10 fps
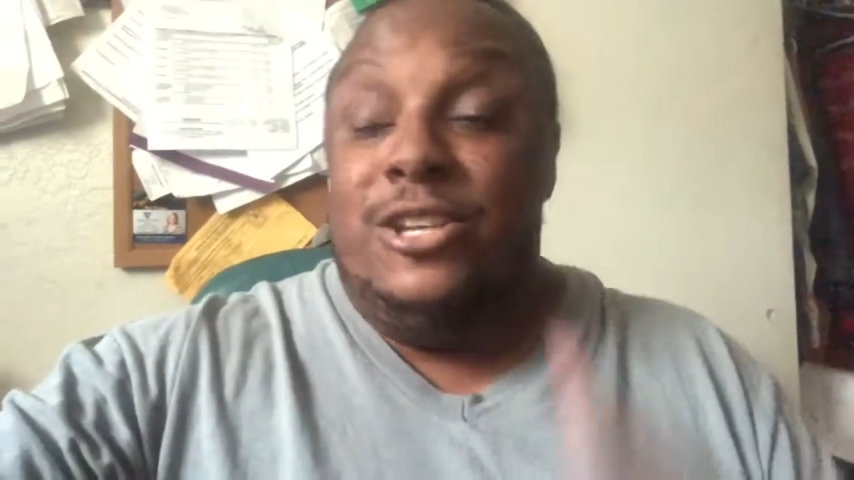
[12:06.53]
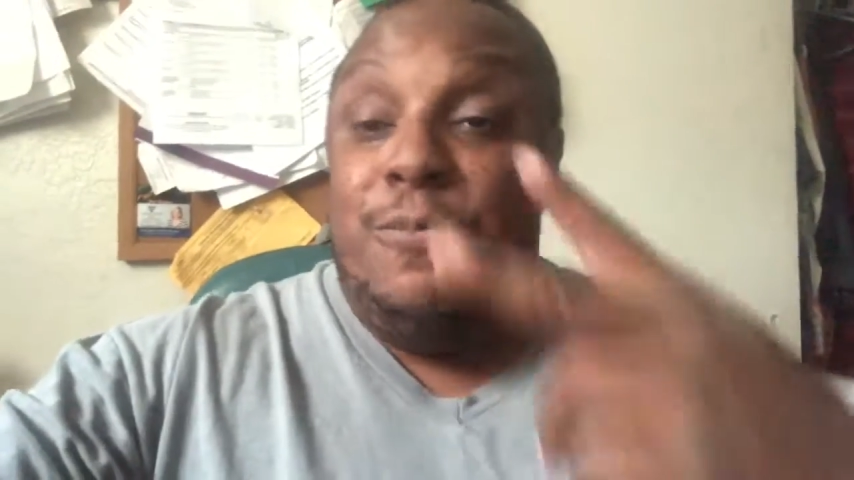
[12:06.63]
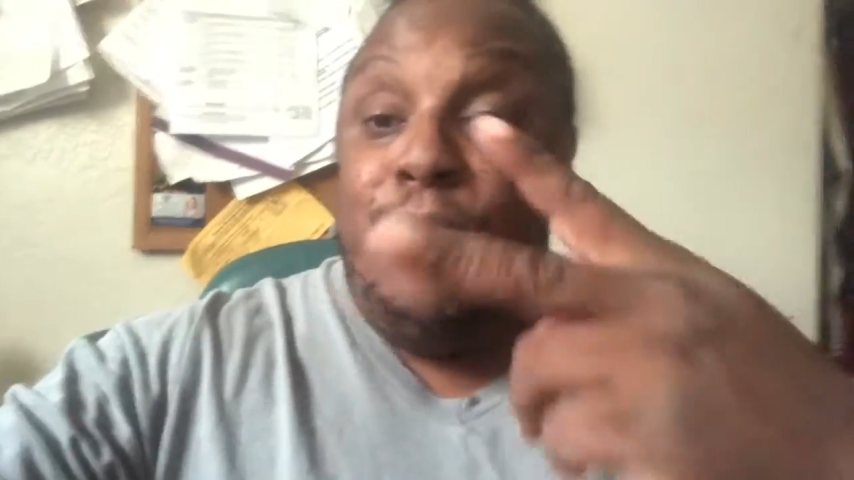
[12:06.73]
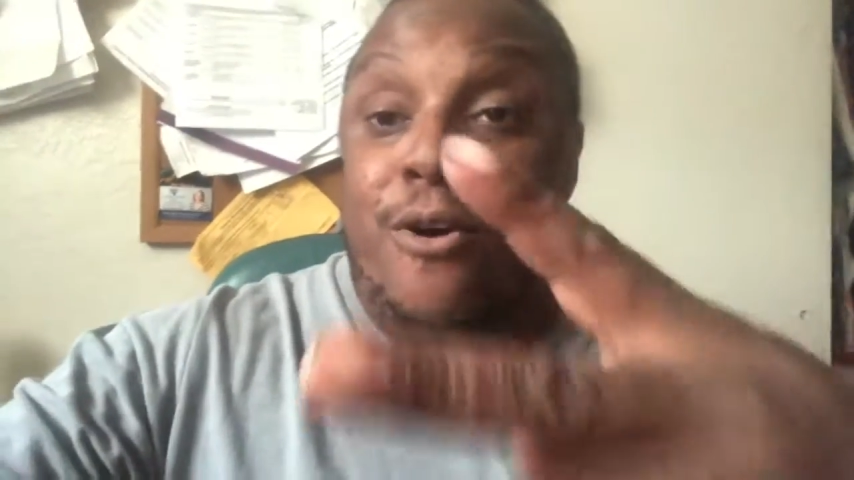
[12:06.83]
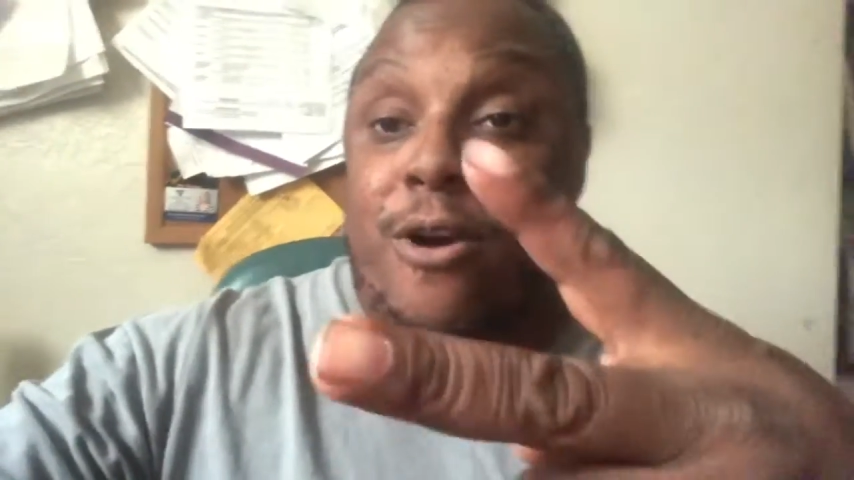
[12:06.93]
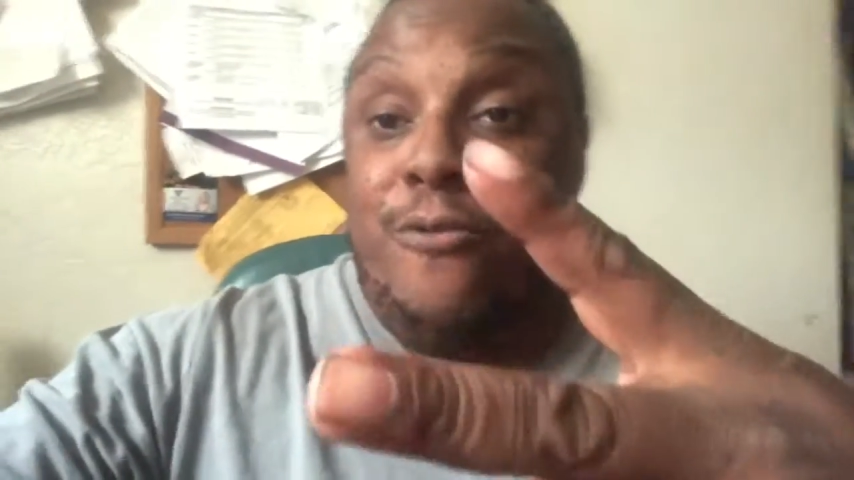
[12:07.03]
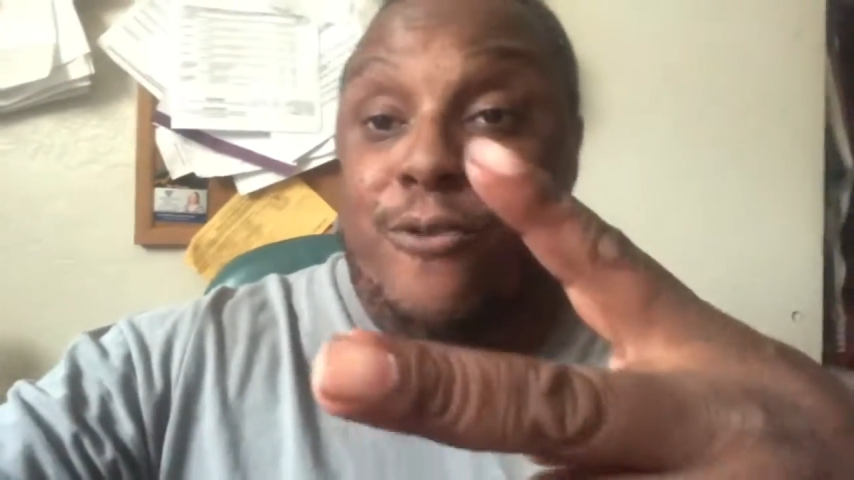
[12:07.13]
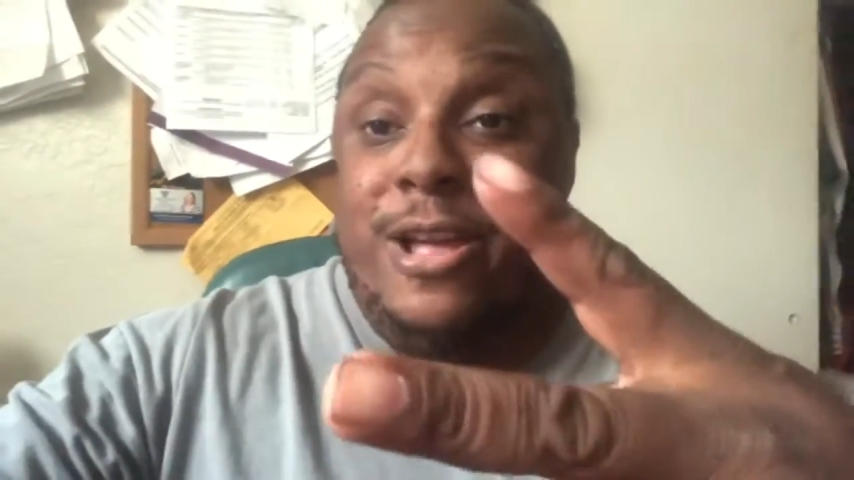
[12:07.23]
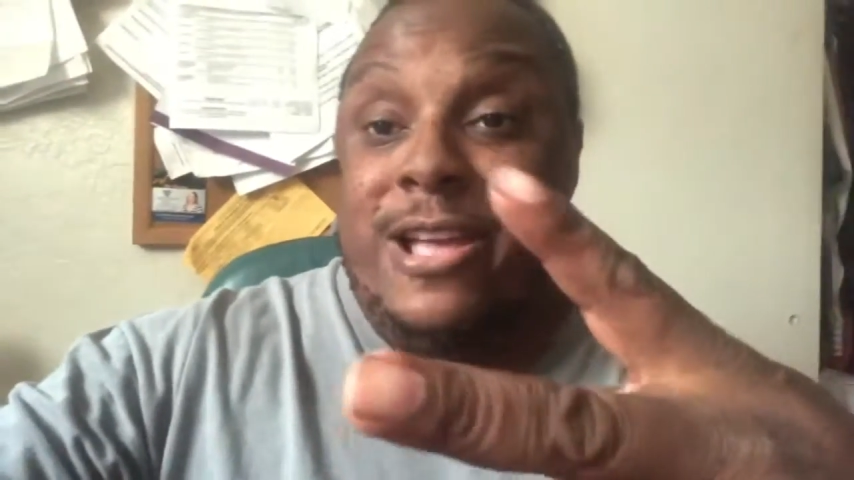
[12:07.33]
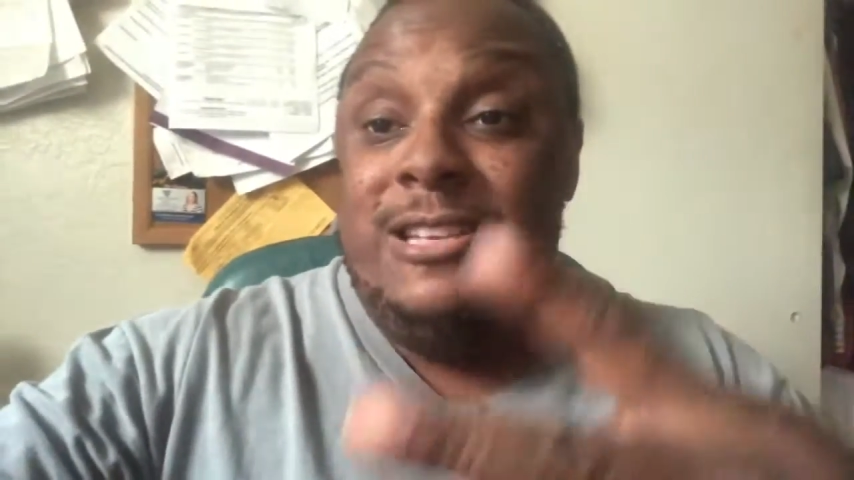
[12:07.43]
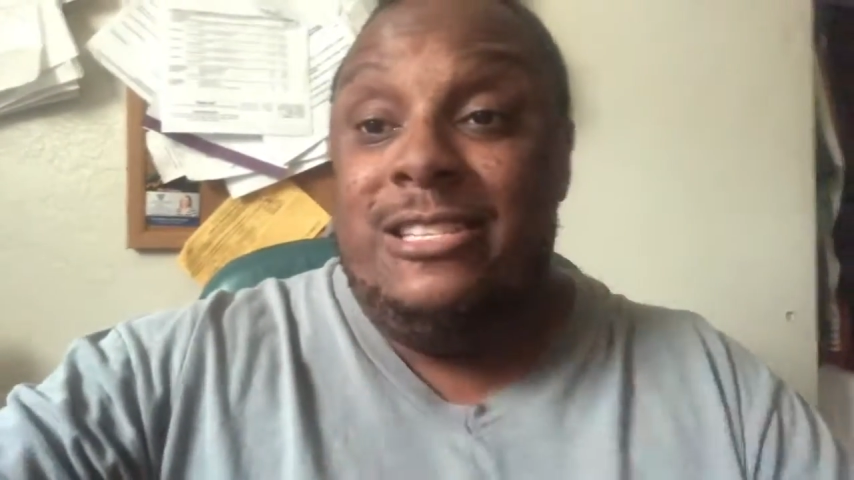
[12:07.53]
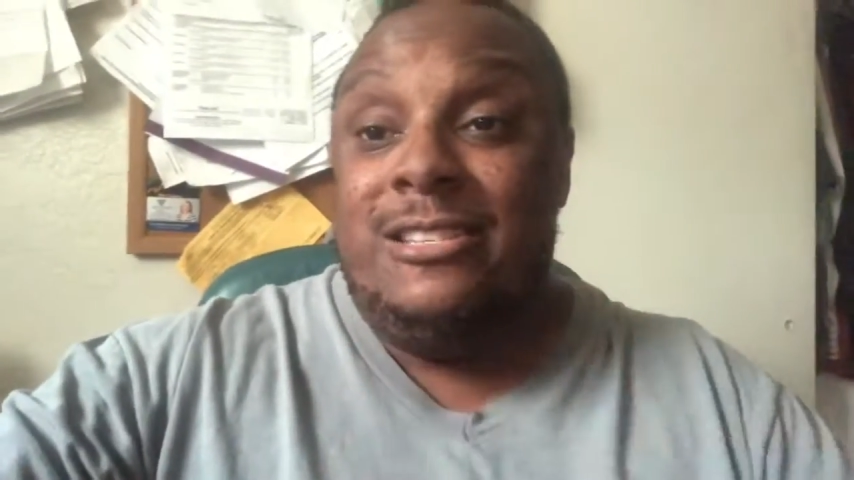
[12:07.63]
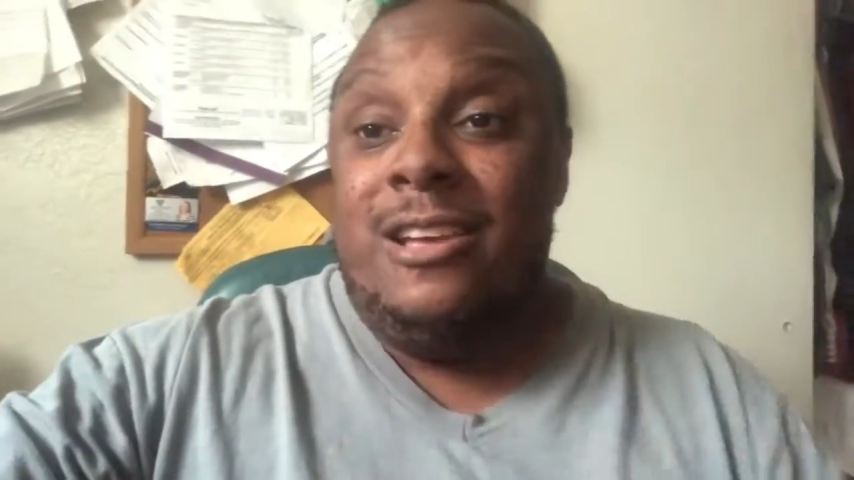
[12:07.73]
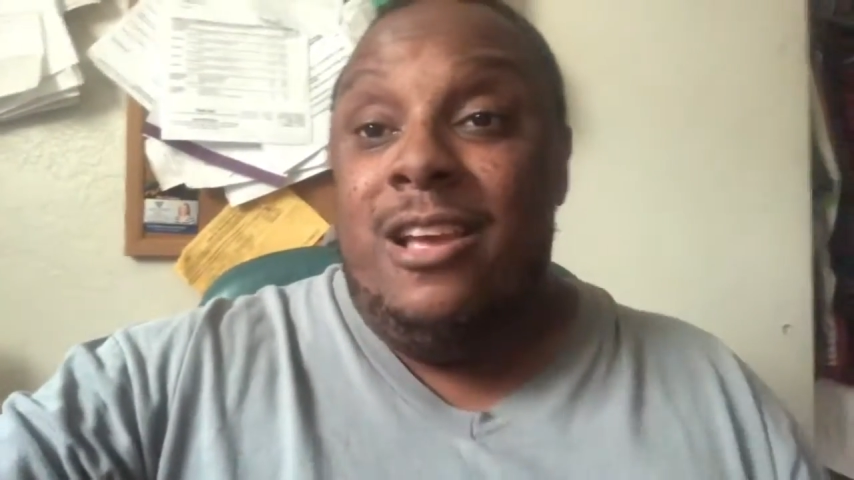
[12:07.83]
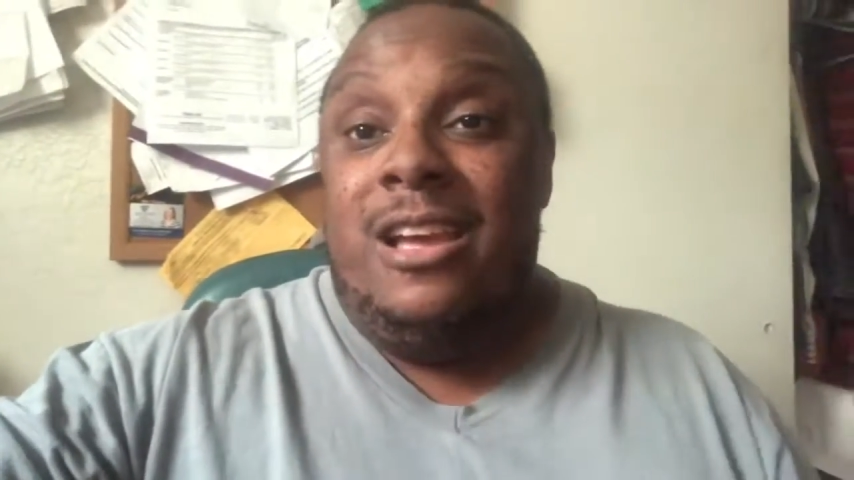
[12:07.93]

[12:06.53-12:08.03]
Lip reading: your boy Reese,